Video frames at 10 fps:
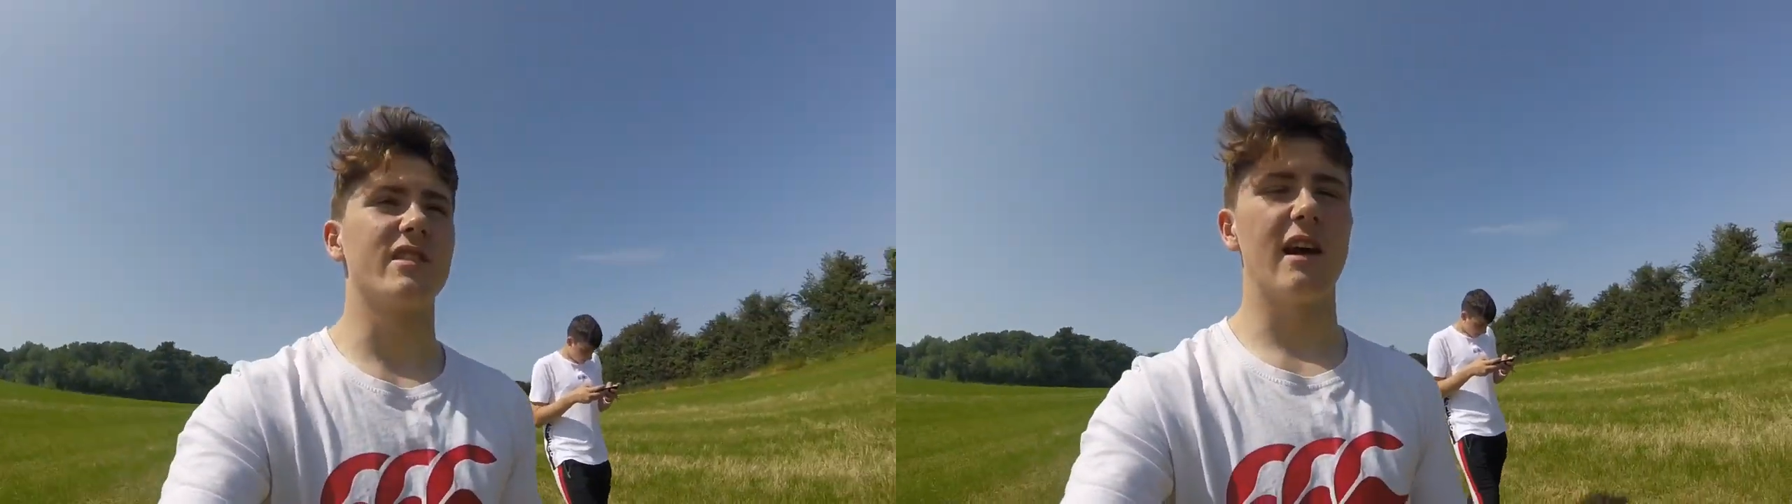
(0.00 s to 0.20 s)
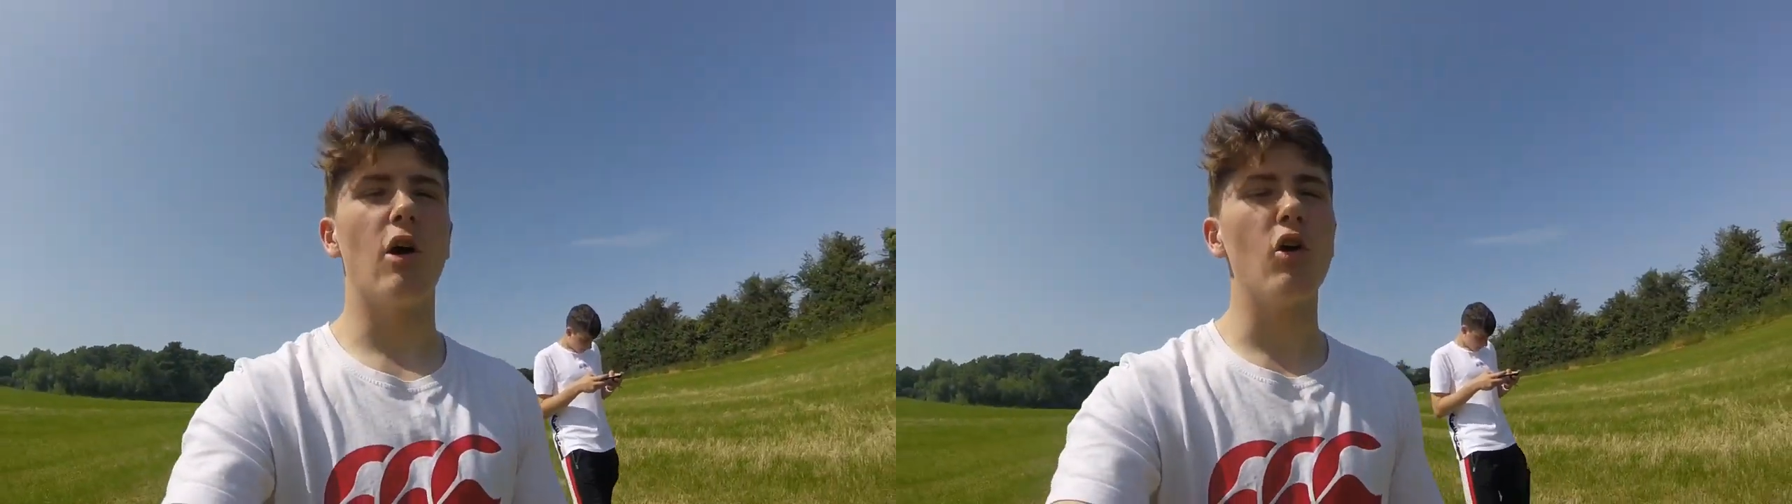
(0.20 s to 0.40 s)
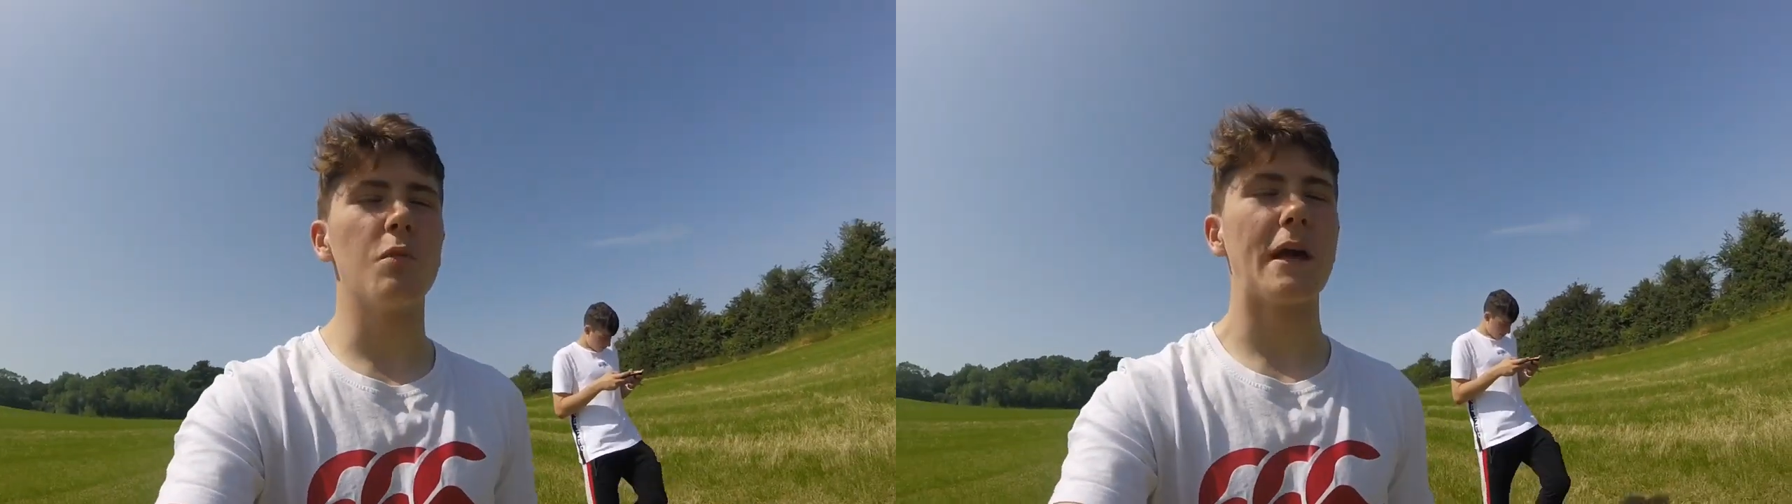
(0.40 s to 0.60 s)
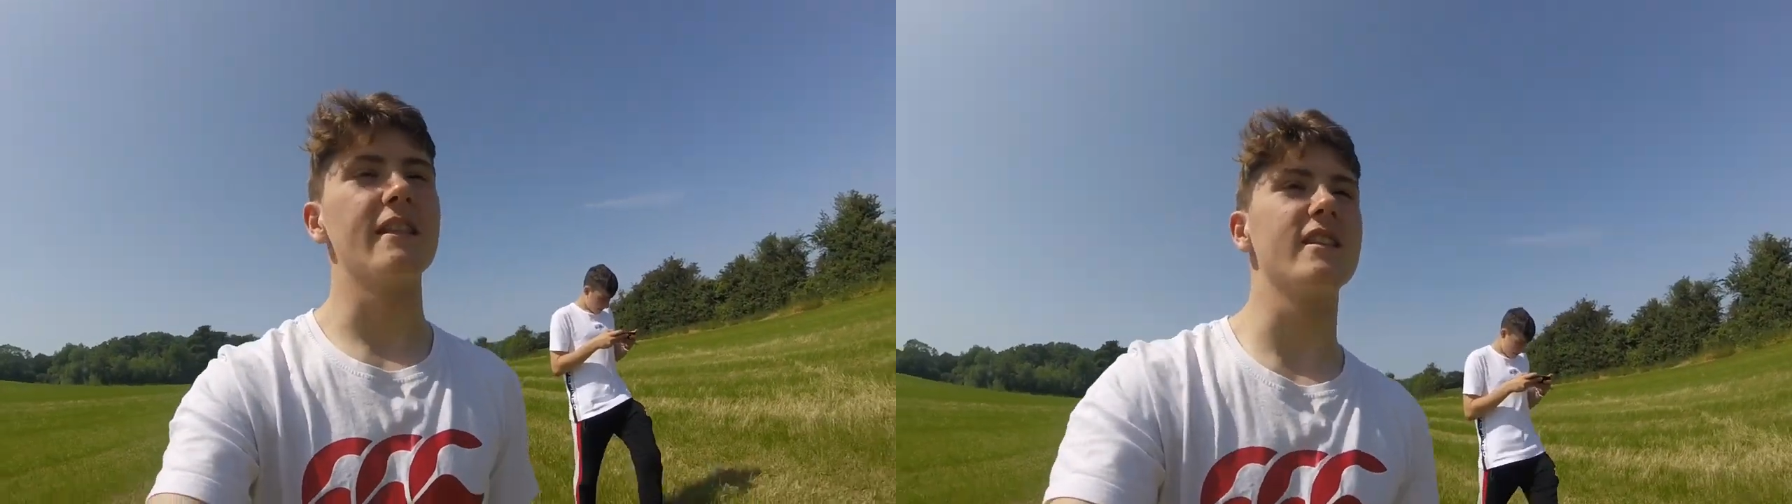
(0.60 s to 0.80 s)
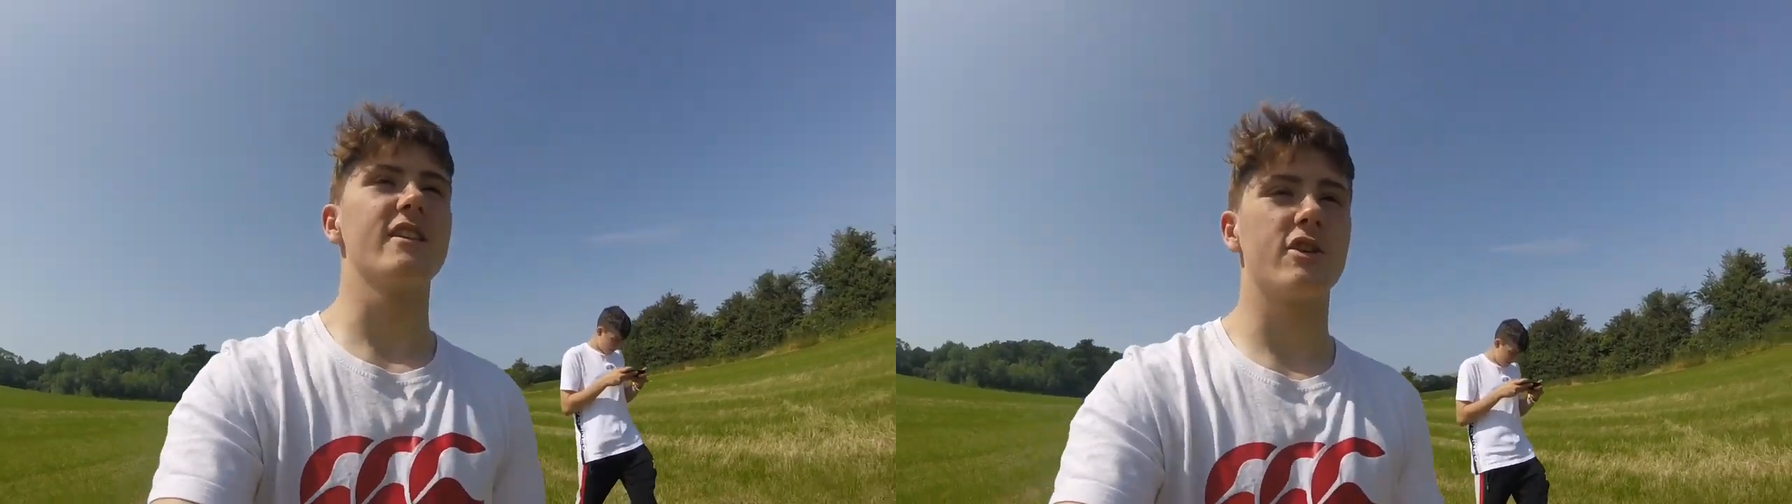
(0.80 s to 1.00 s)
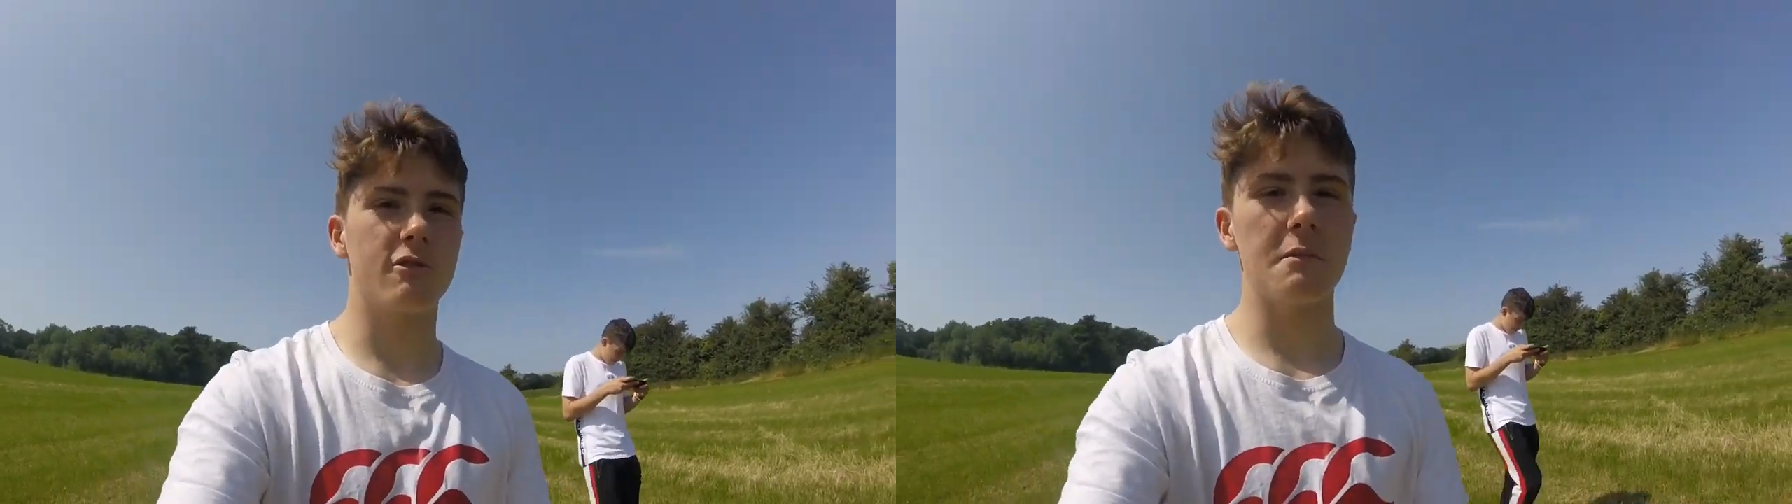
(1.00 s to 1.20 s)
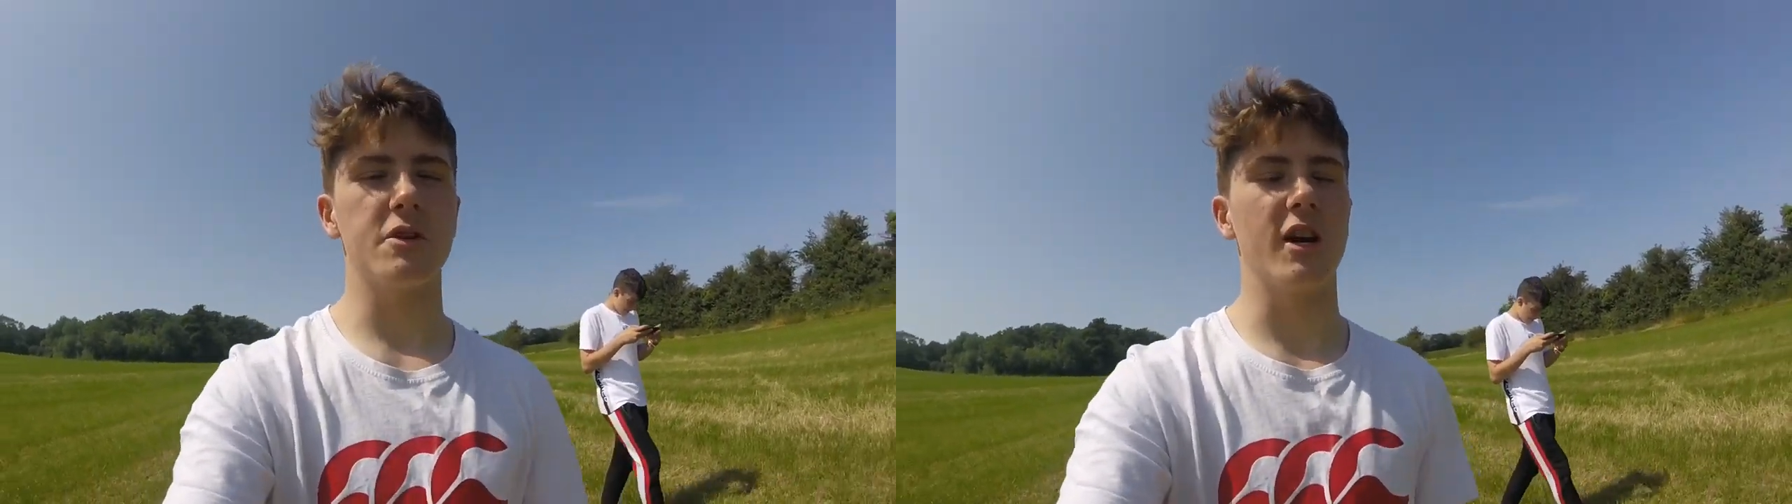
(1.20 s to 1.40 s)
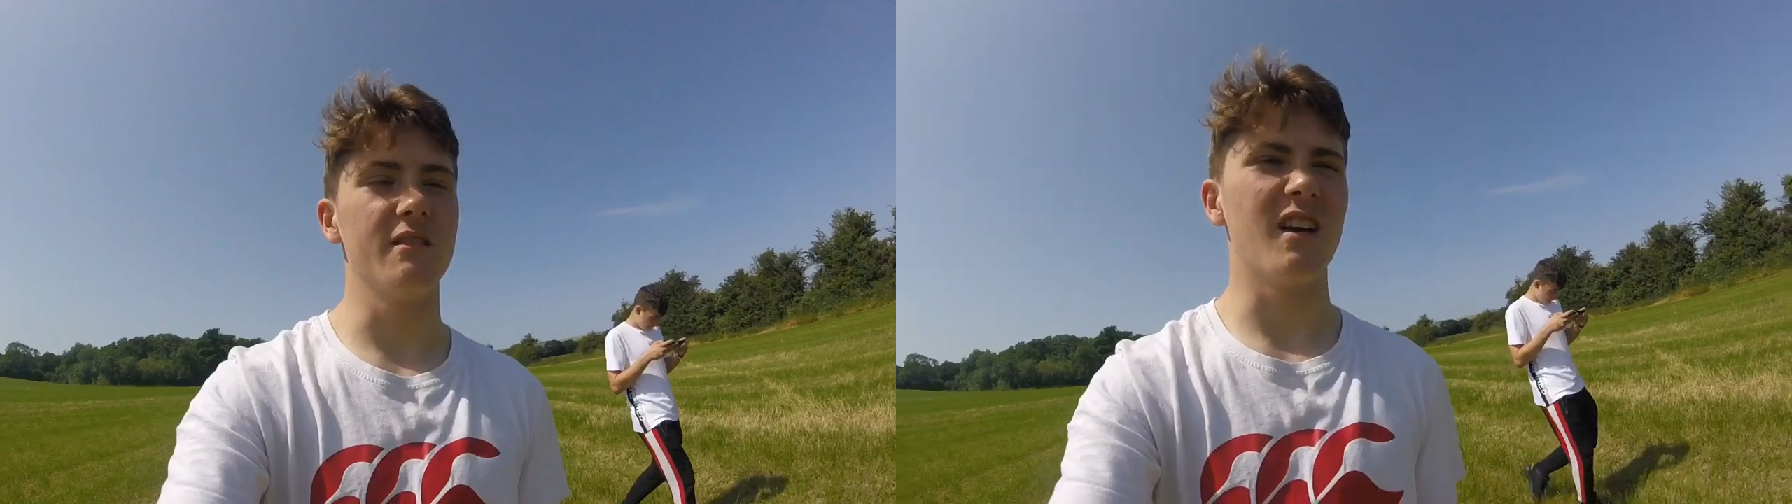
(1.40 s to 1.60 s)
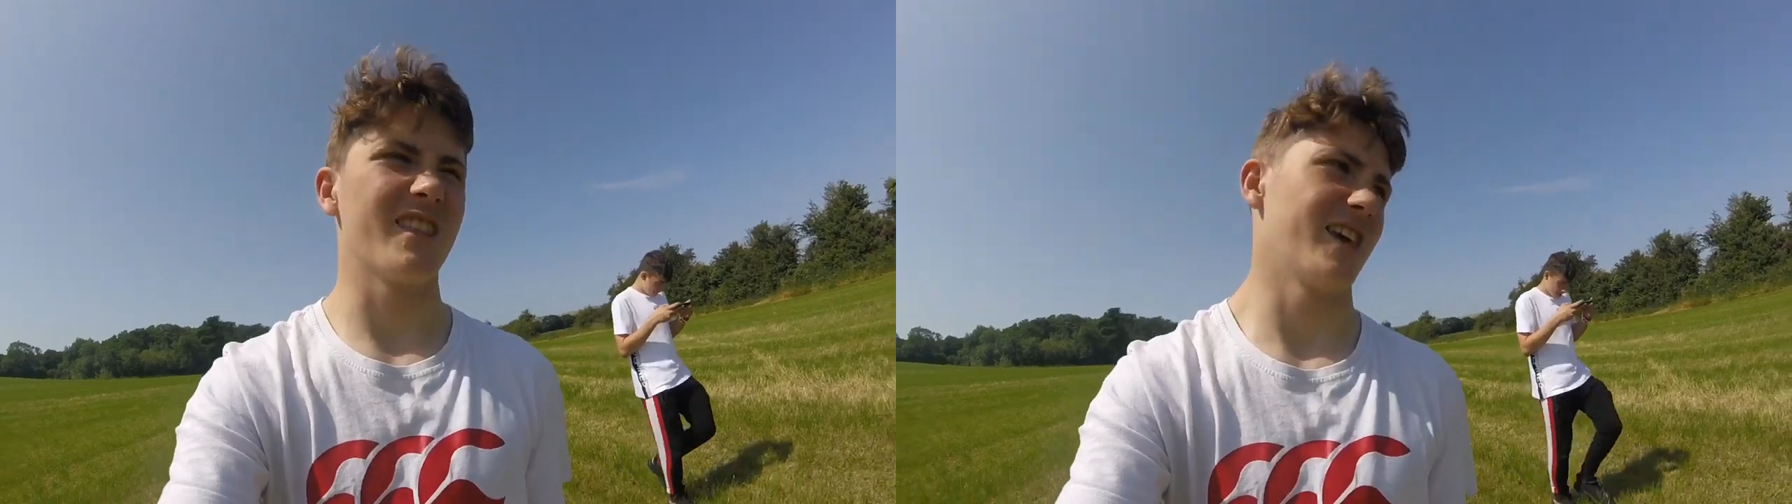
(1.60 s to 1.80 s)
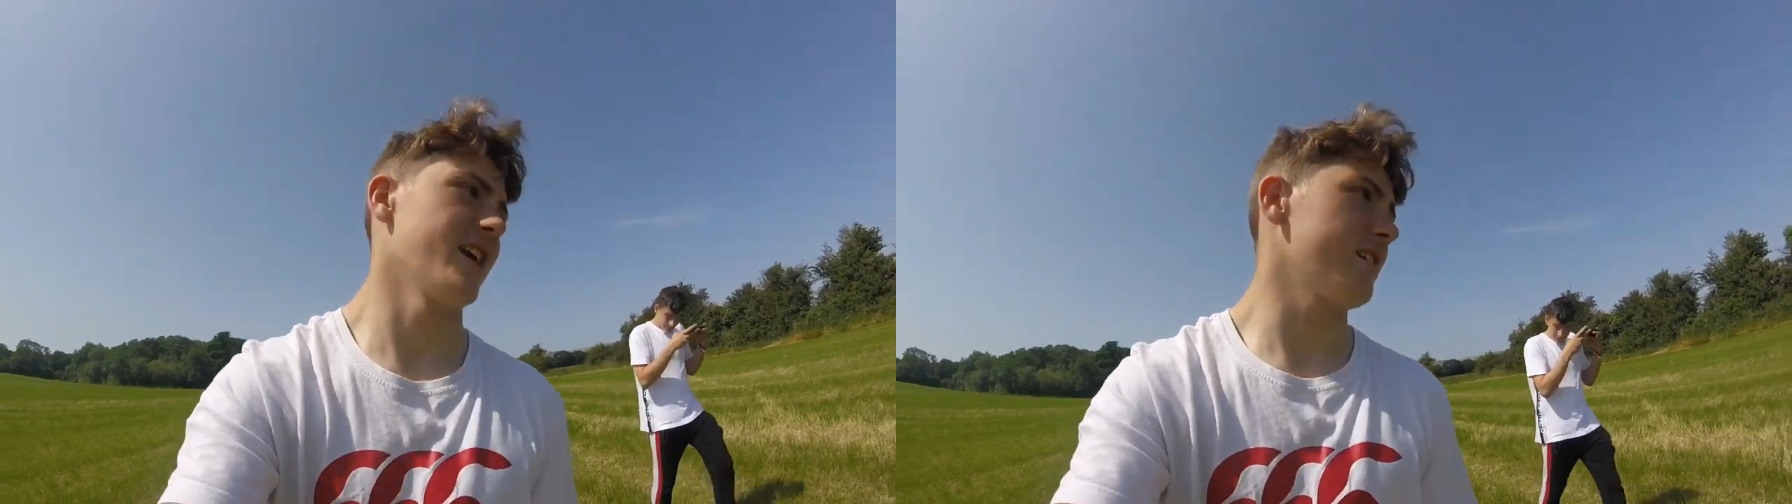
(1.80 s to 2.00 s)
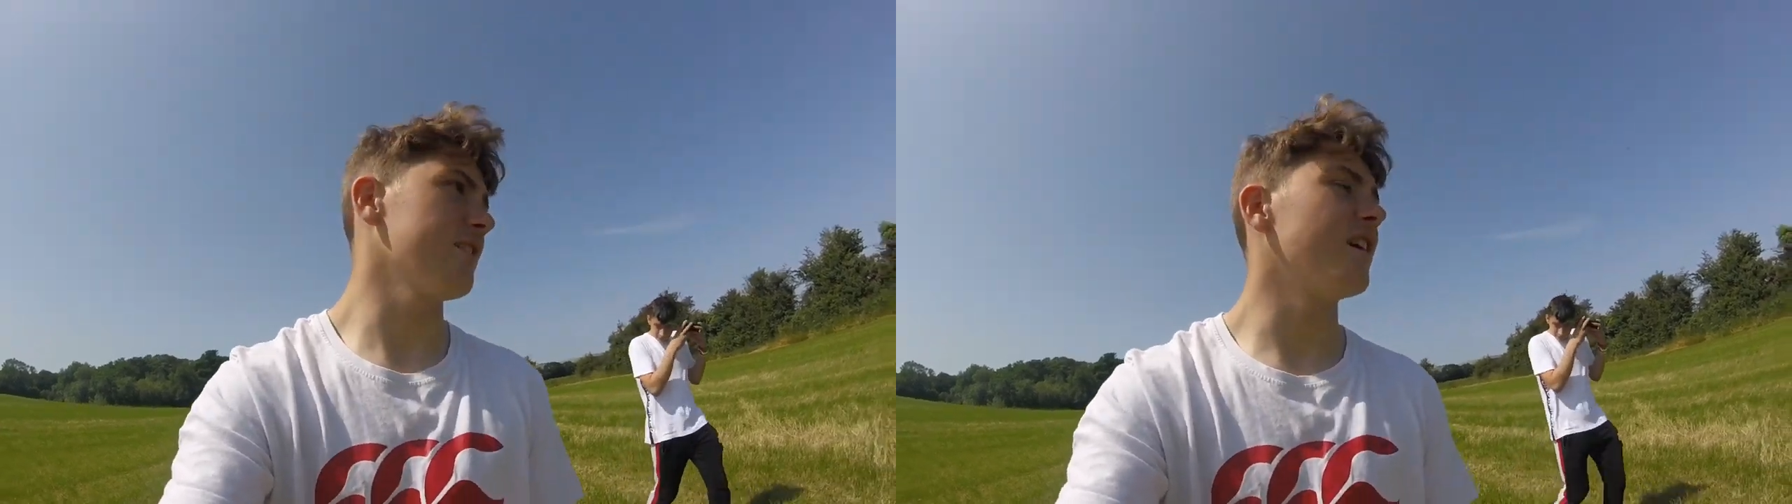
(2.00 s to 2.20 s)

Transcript: they'll all be in the description, I think.